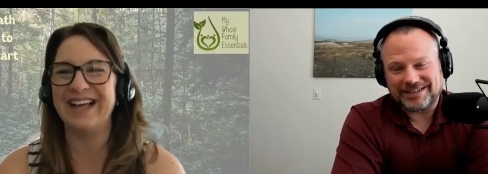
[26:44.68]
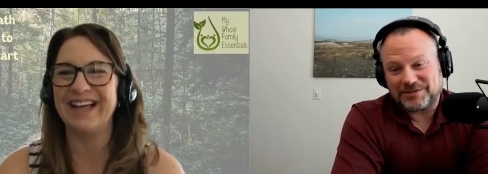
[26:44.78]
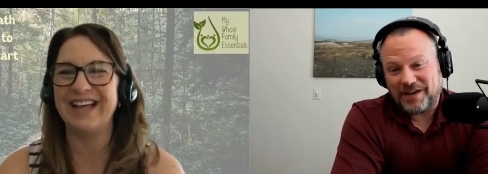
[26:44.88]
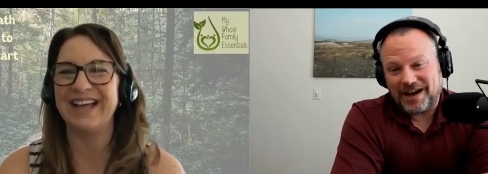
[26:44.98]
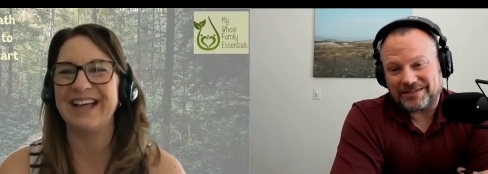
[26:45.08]
Speaker 1: it's
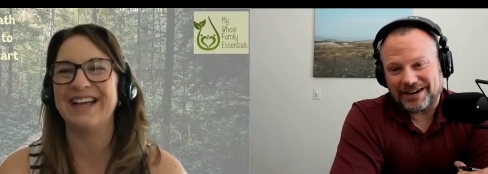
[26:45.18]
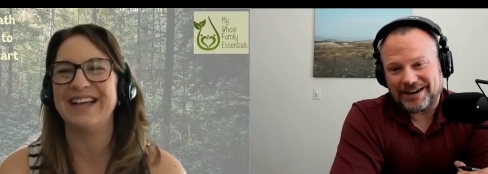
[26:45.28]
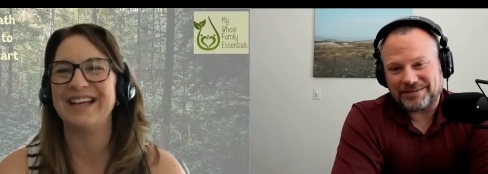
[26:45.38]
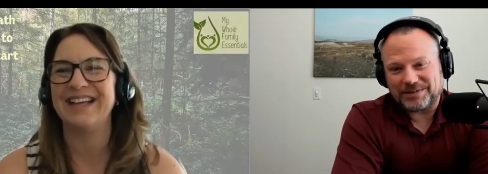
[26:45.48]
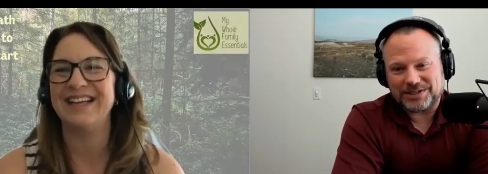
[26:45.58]
fun,
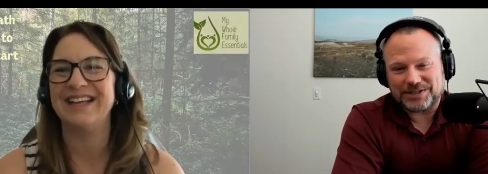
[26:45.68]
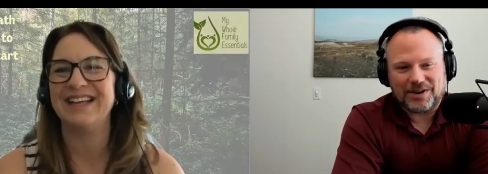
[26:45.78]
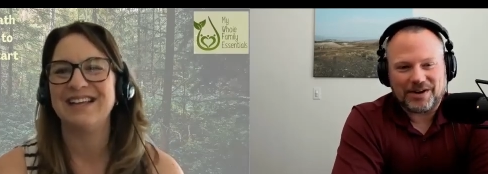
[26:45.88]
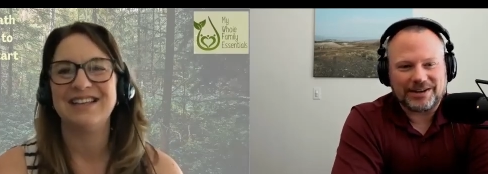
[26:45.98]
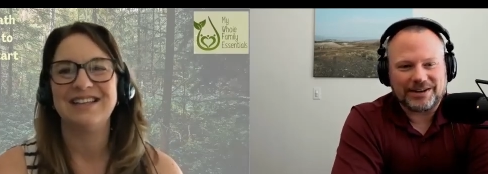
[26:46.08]
right? We're just
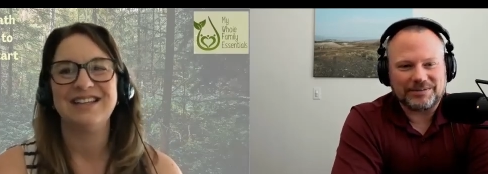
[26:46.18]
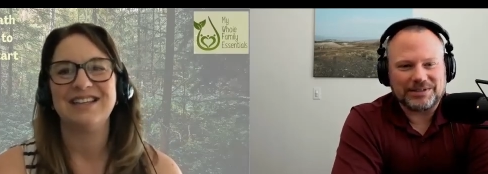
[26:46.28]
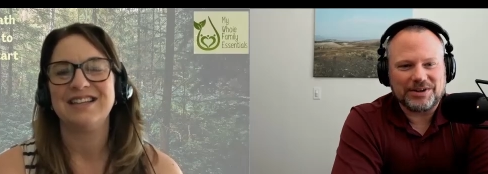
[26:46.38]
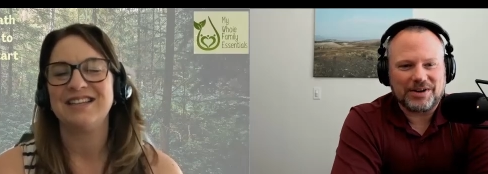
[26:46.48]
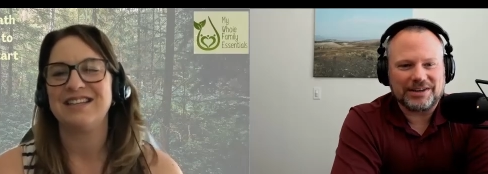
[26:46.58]
talking. We're
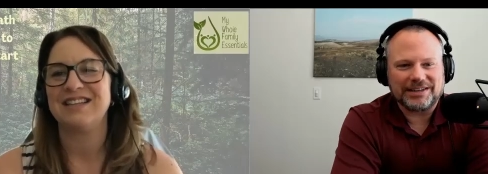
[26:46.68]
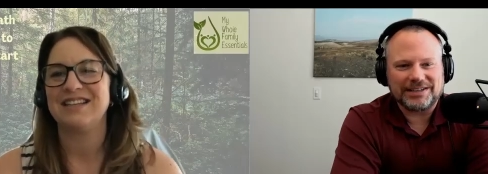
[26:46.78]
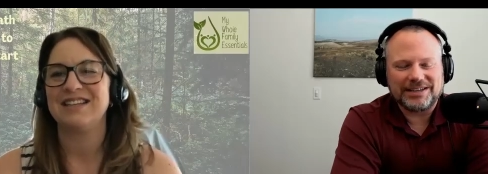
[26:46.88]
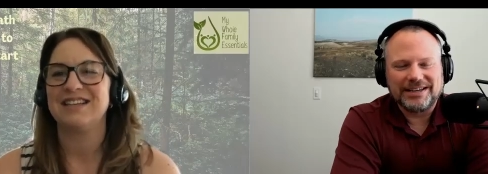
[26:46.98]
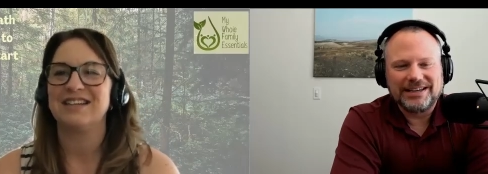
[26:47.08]
talking like
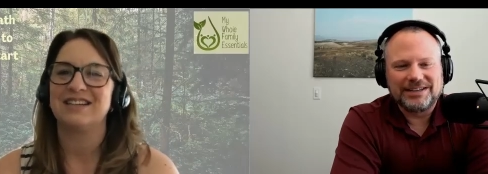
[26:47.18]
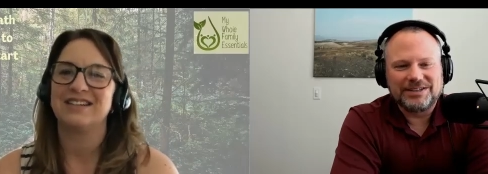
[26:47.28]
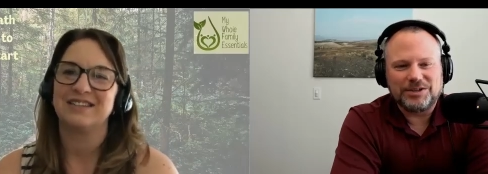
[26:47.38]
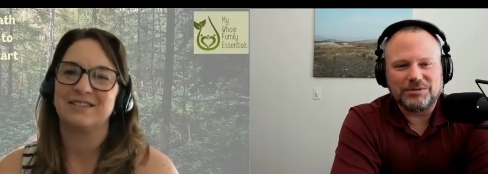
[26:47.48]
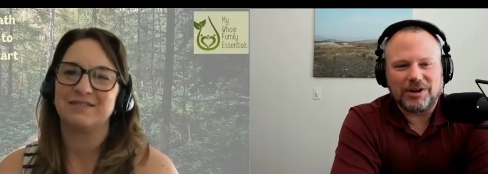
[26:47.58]

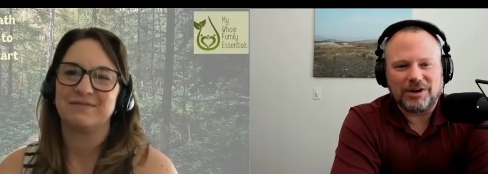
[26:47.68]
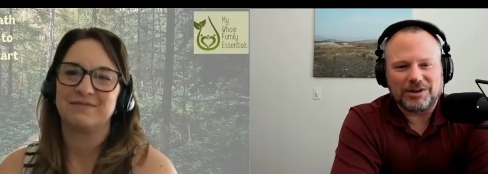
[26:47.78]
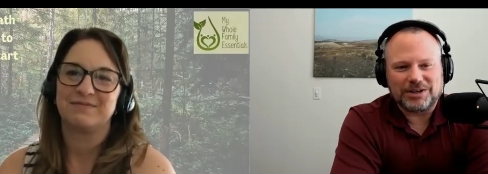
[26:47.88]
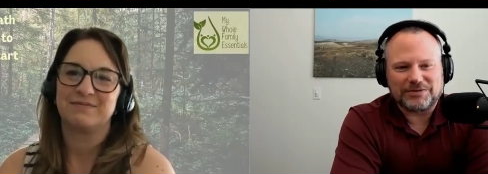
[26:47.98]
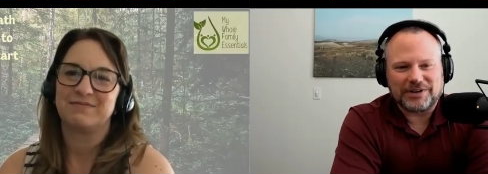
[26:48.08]
two long
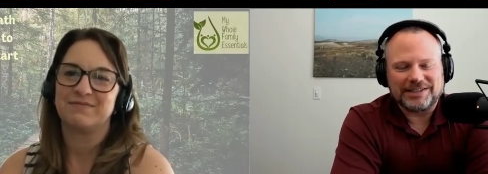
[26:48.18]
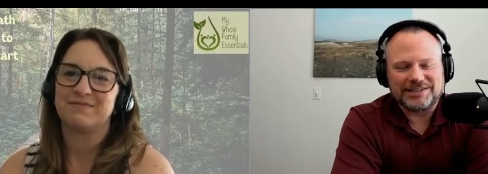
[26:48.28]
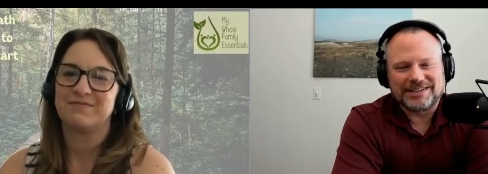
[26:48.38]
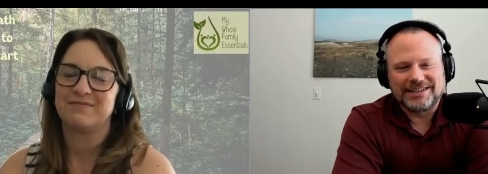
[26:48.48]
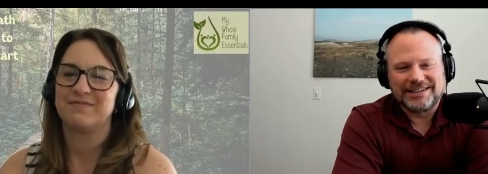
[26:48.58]
lost
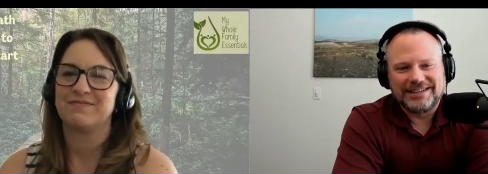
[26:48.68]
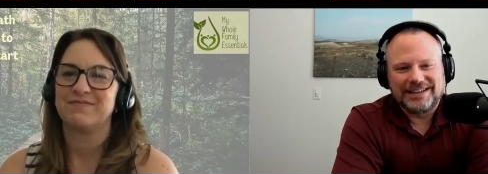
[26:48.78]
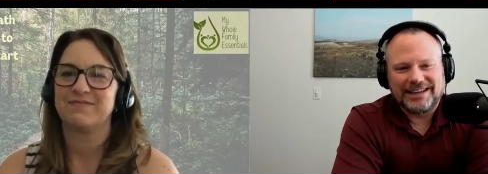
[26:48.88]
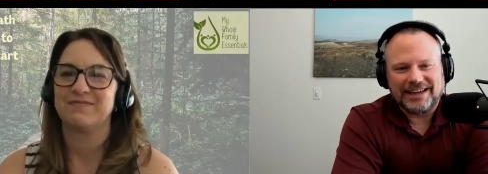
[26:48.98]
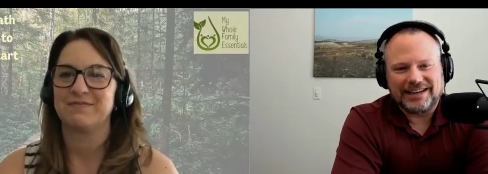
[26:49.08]
friends.
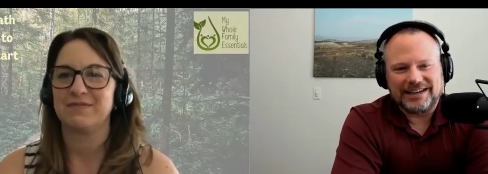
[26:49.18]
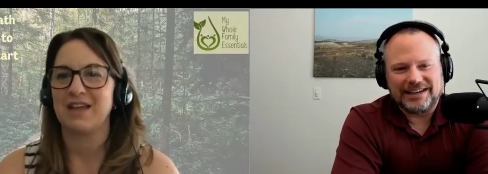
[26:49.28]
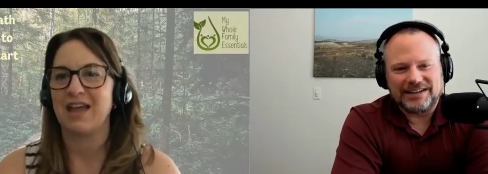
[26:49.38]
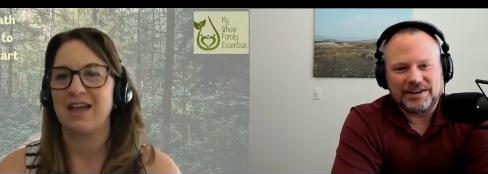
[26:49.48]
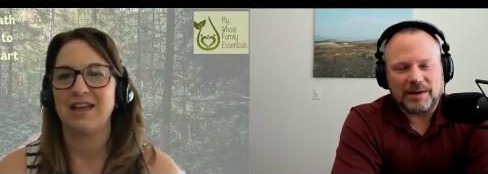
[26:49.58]
And
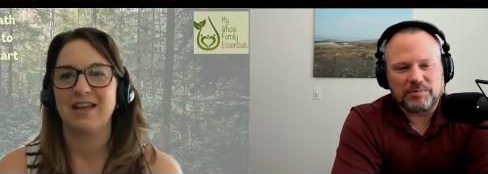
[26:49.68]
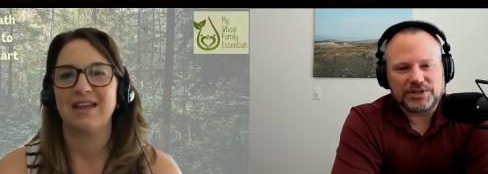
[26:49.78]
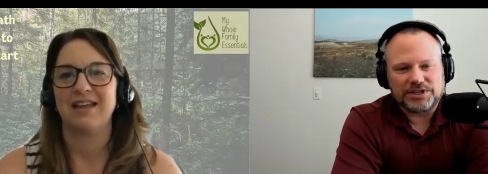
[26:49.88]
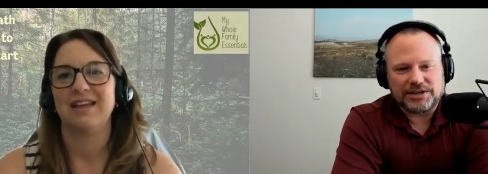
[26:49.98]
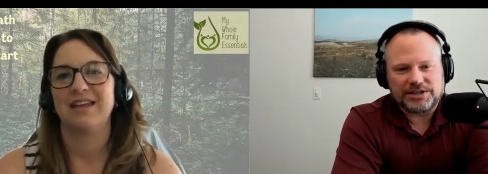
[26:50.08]
uh, now I
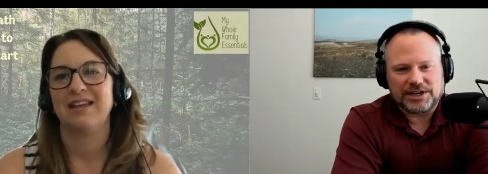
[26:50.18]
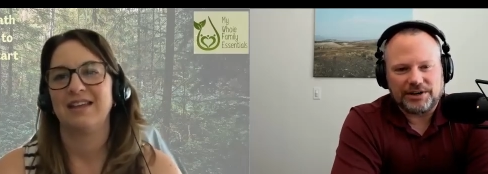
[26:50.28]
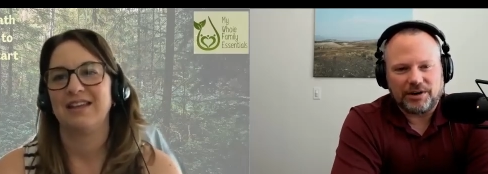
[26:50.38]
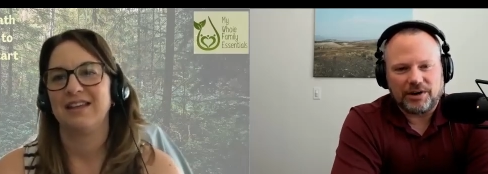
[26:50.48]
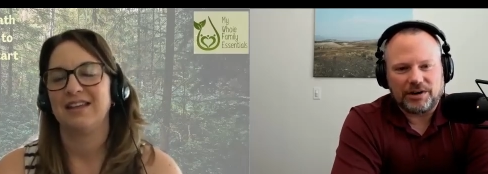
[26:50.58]
appreciate you sharing
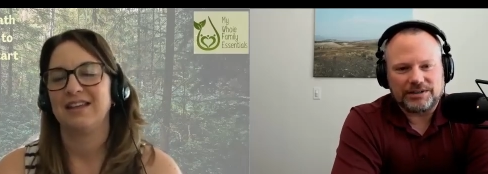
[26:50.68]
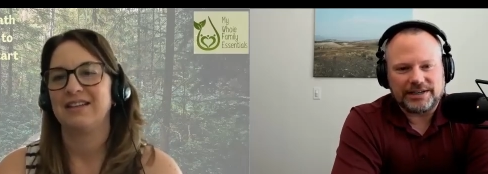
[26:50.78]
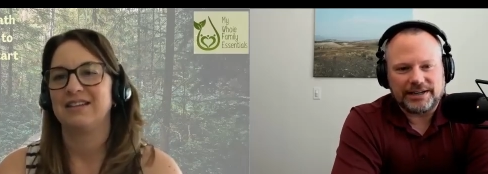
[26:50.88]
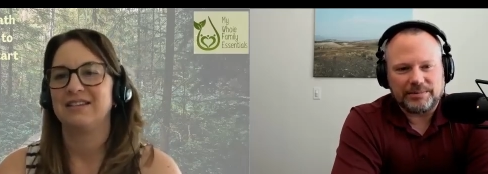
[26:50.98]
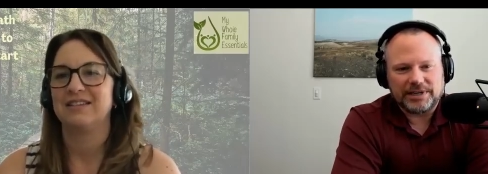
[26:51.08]
your heart
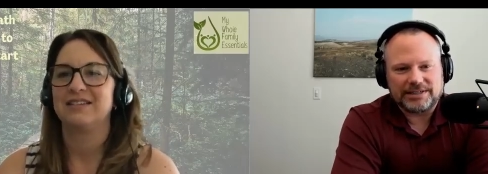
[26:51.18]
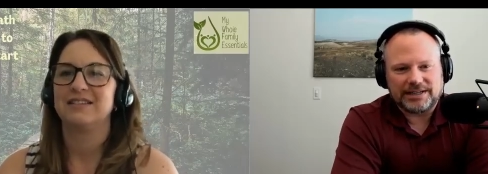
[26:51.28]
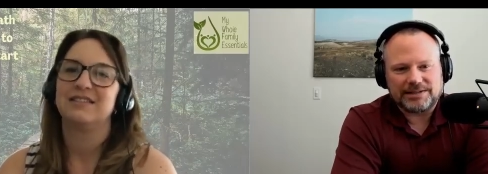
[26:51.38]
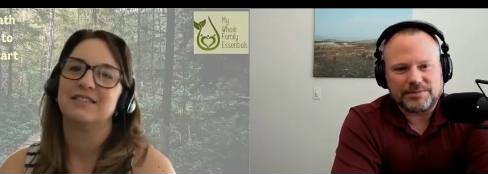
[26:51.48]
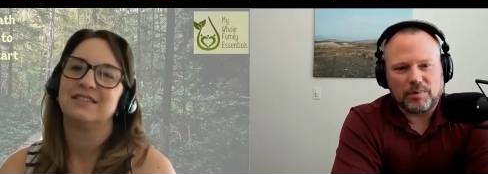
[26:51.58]
today because
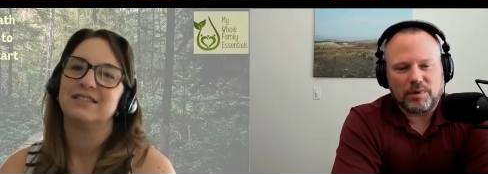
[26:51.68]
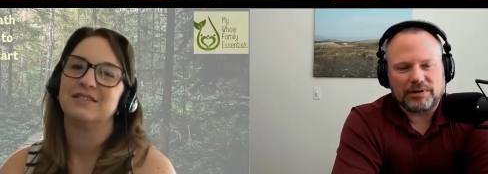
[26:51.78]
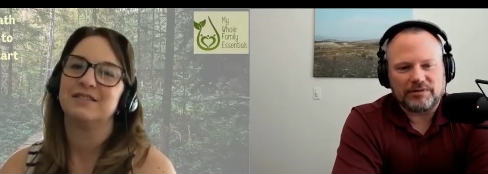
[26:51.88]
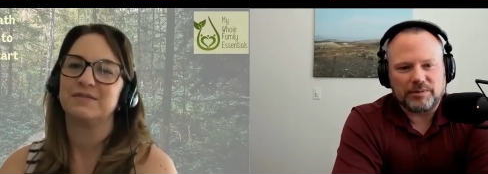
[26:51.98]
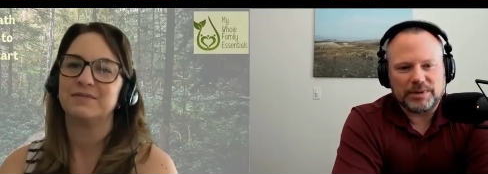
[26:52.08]
that's
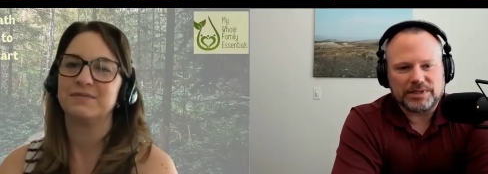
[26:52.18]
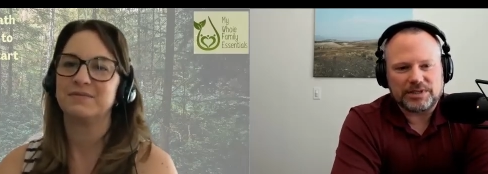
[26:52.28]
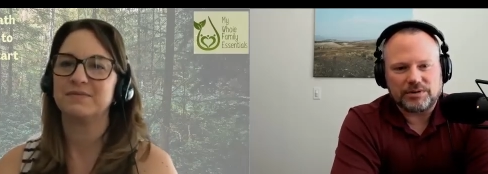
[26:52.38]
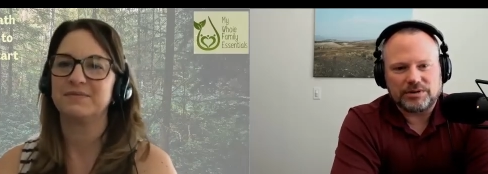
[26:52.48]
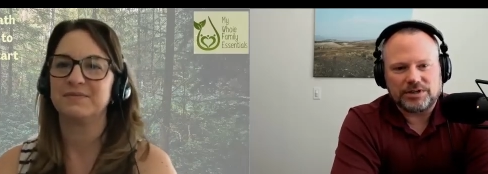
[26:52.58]
important for
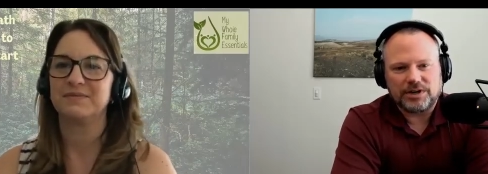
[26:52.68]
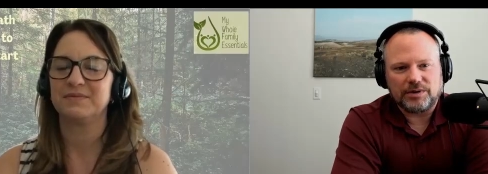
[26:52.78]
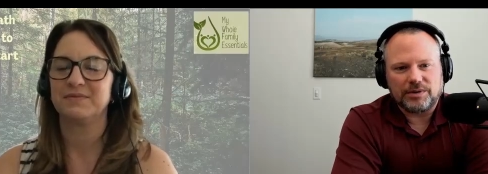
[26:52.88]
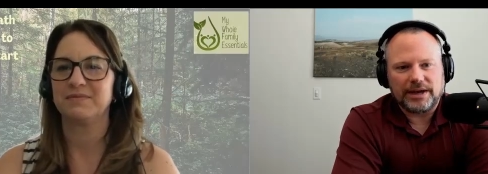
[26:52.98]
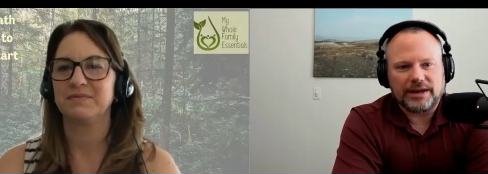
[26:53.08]
business owners to
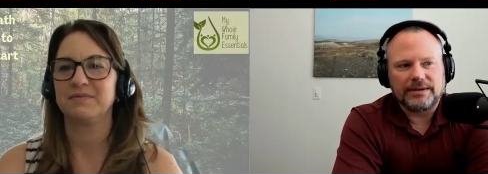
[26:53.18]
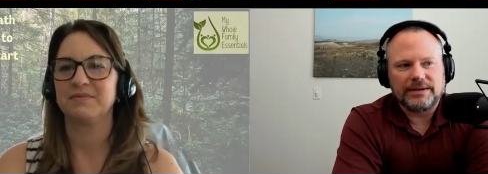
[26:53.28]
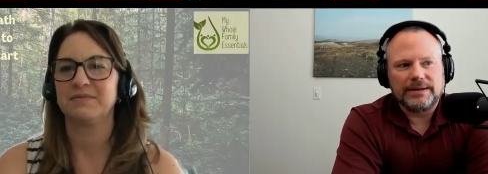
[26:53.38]
know that